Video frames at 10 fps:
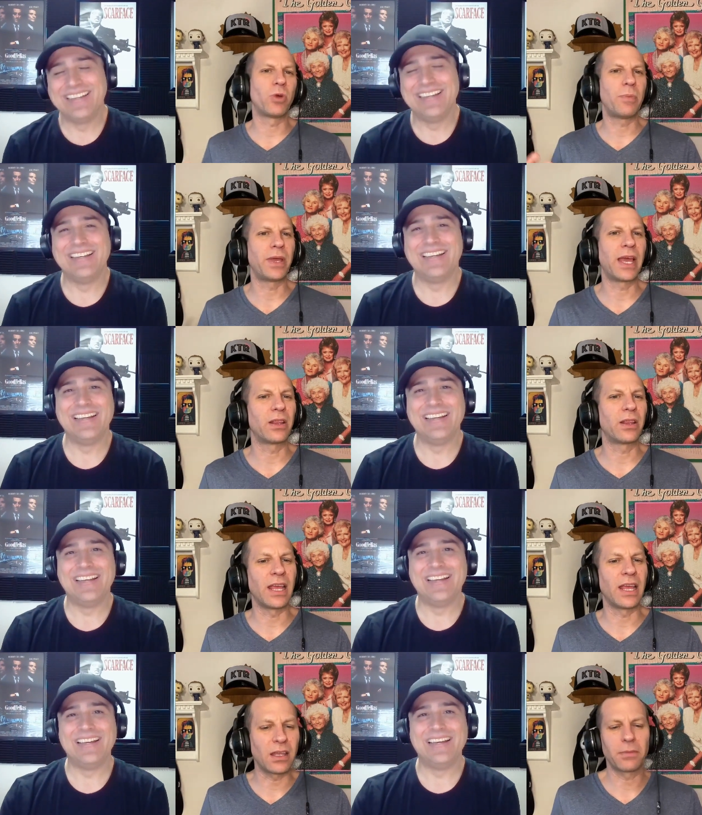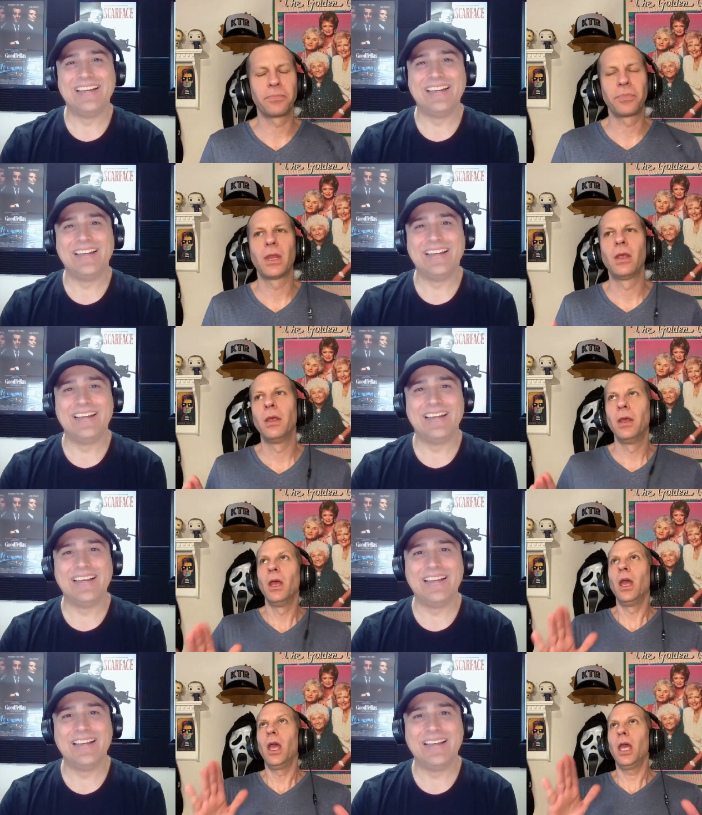Speaker 1: ripping out, like,
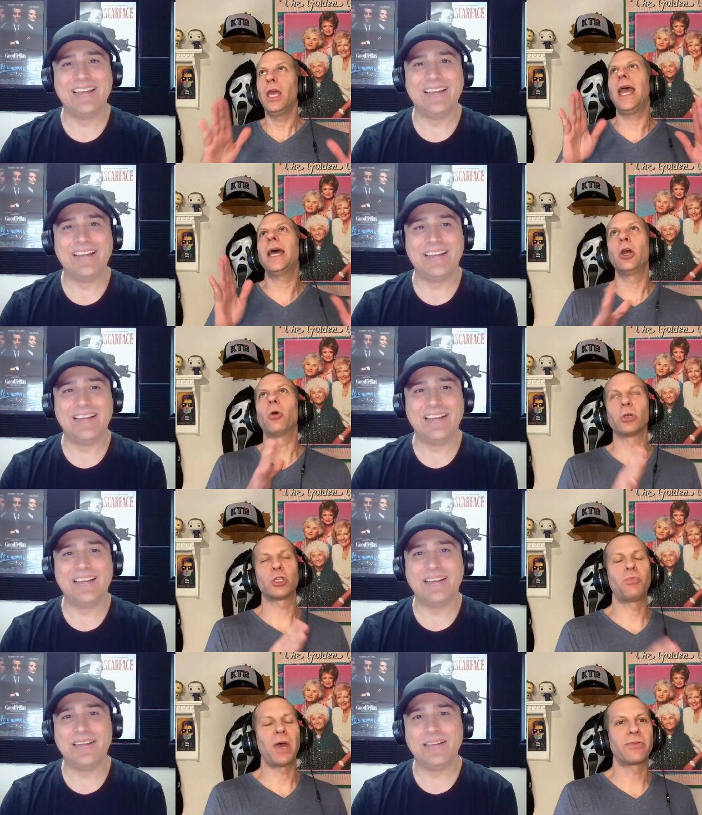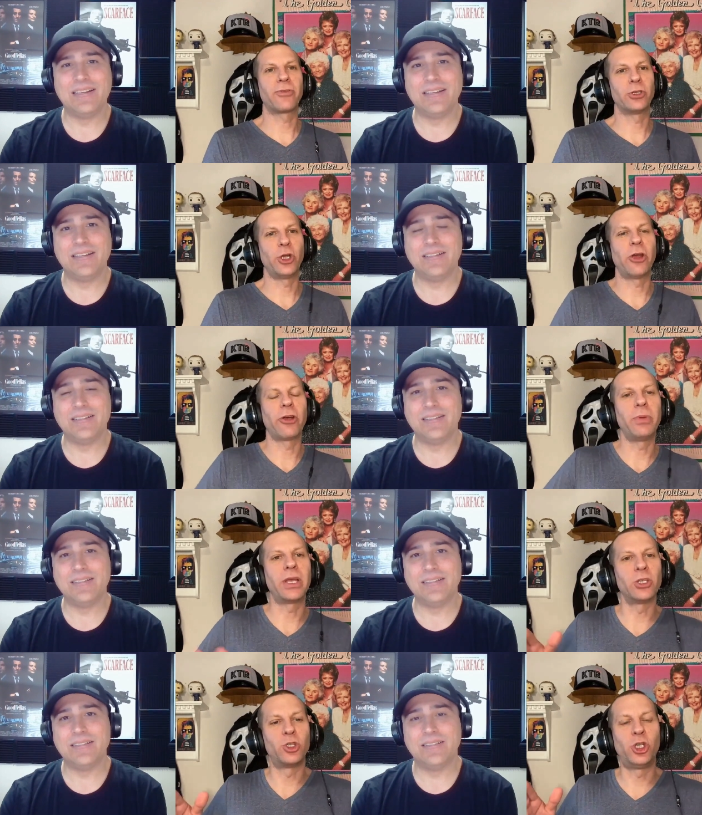he had no respect for Jerry
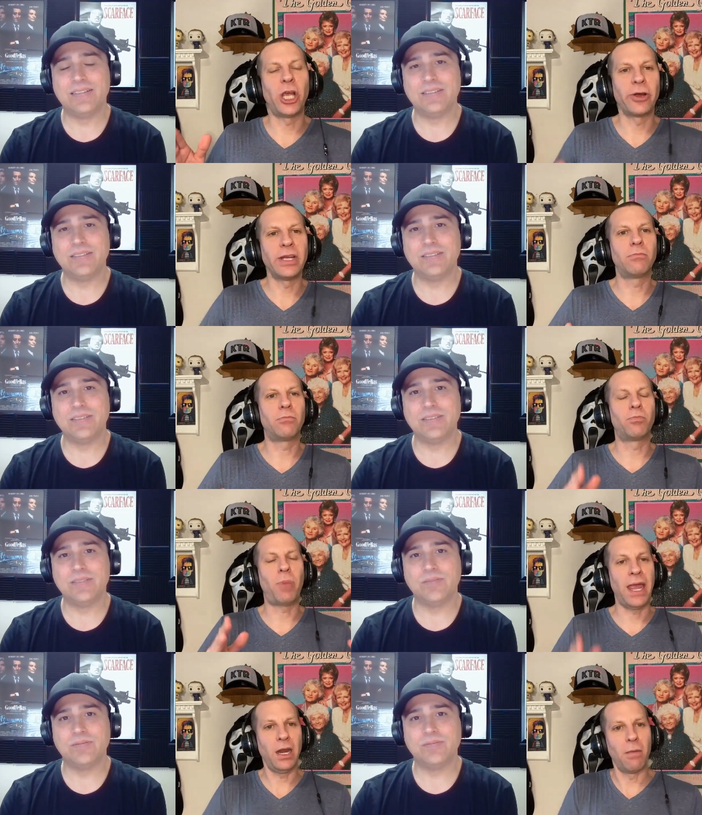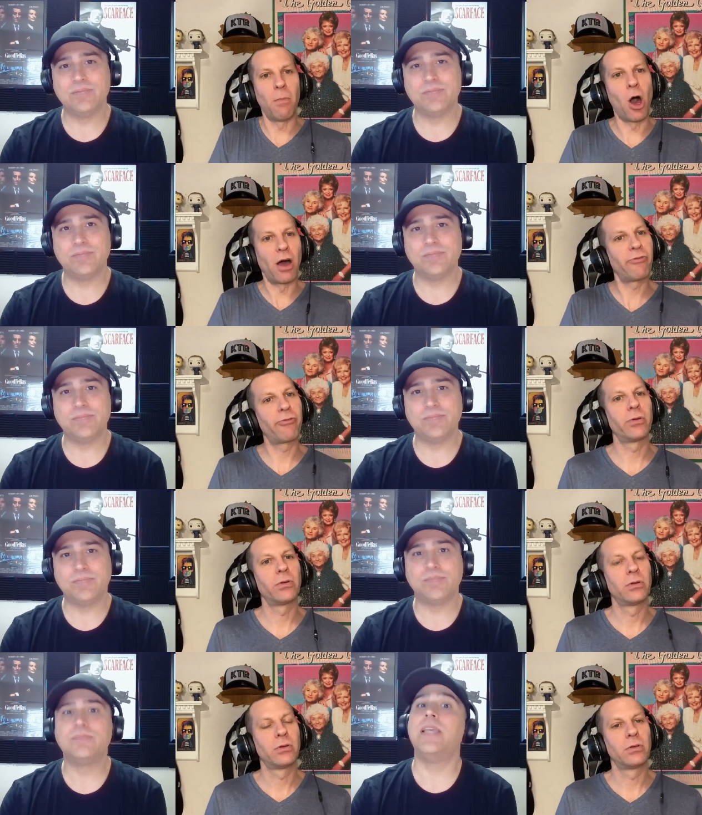because Jerry paid him off
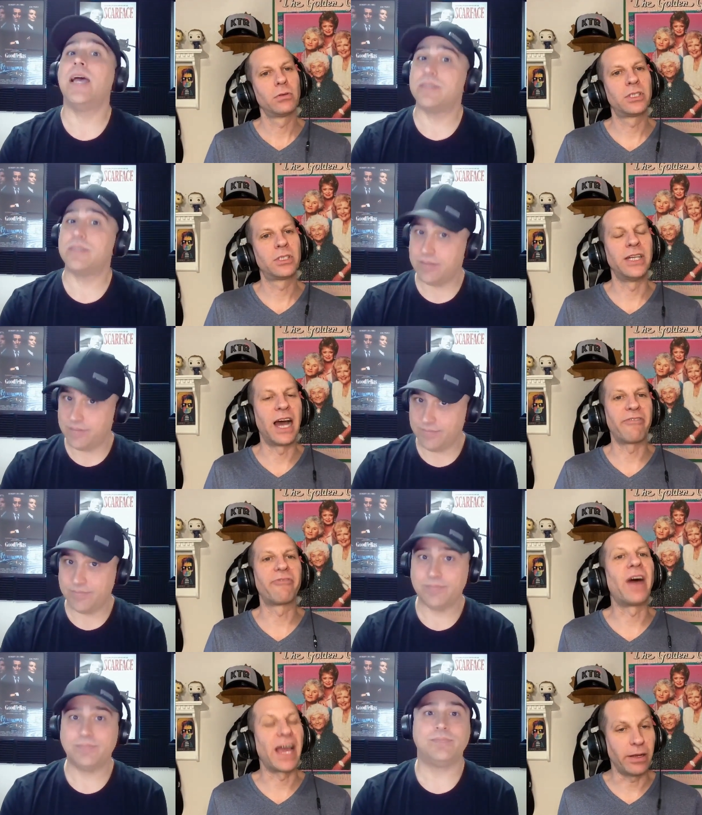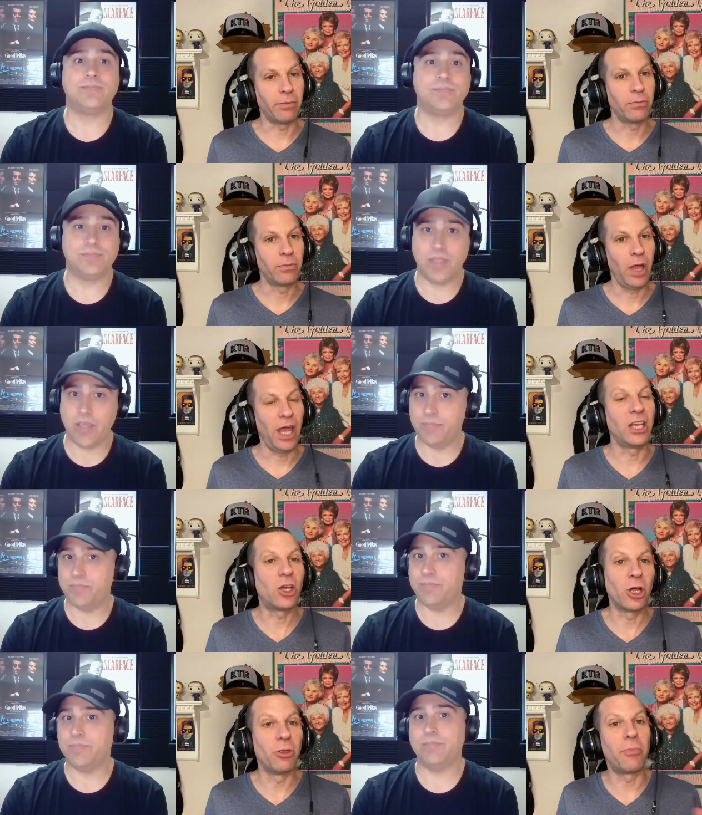to not fight him. Yep. And he called him the